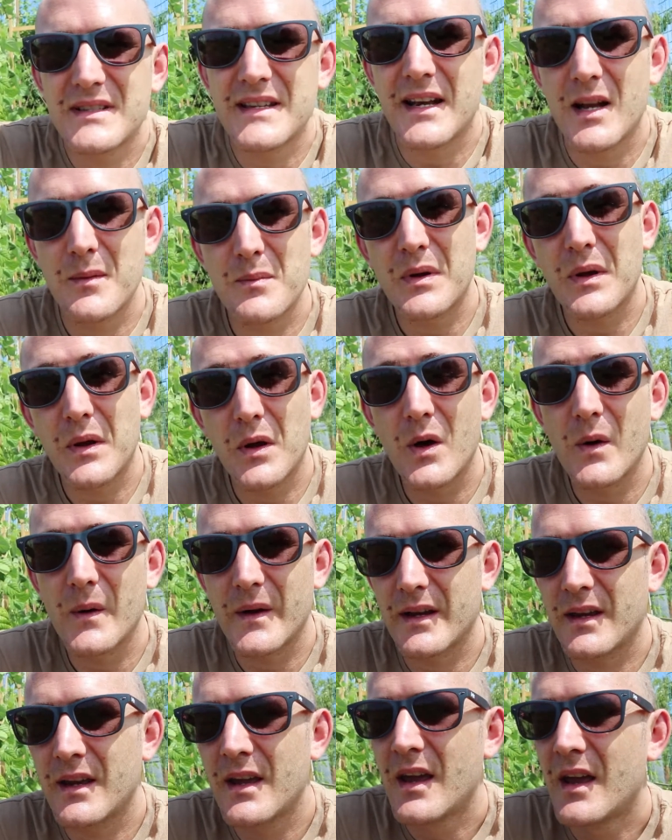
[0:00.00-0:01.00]
set up and
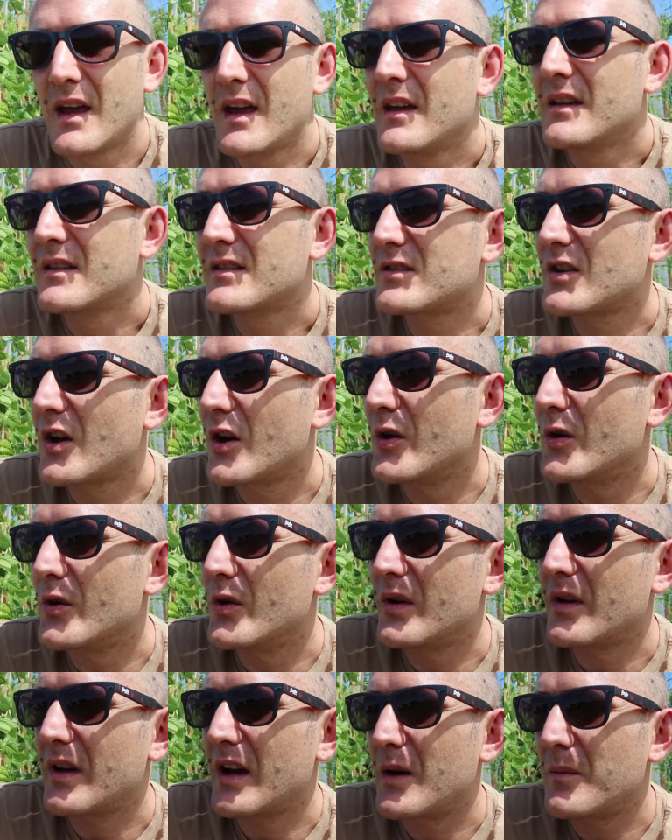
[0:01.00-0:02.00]
going.
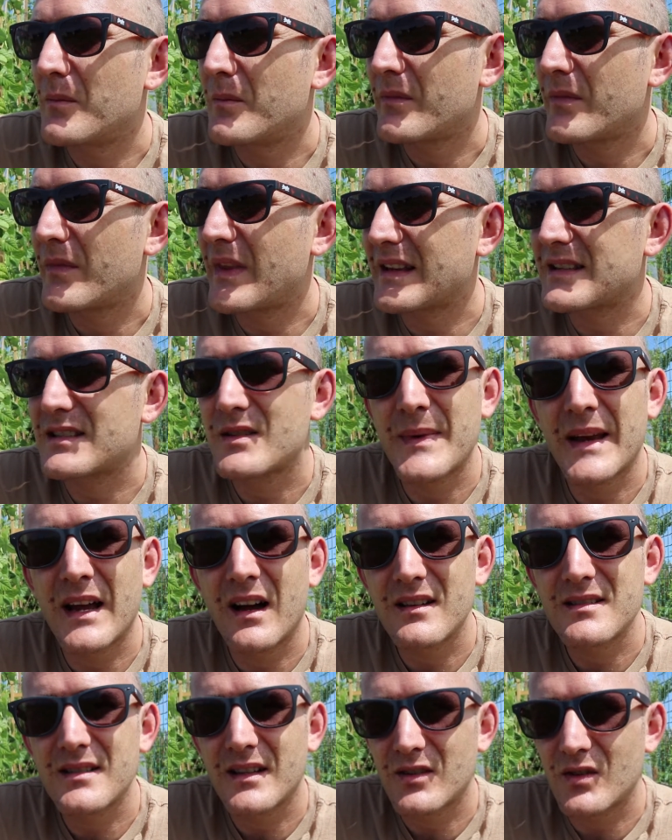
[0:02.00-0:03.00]
So that's something
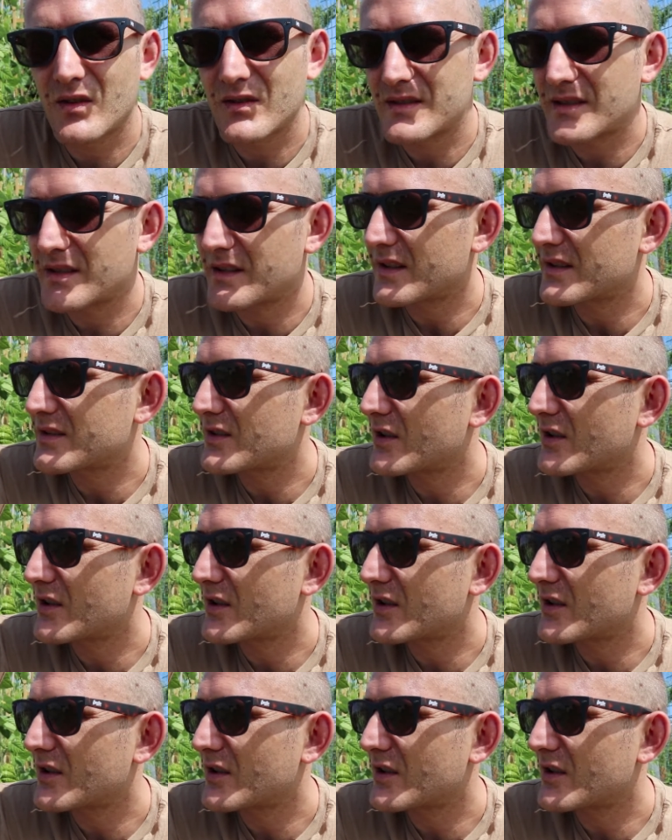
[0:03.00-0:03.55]
else I'd consider.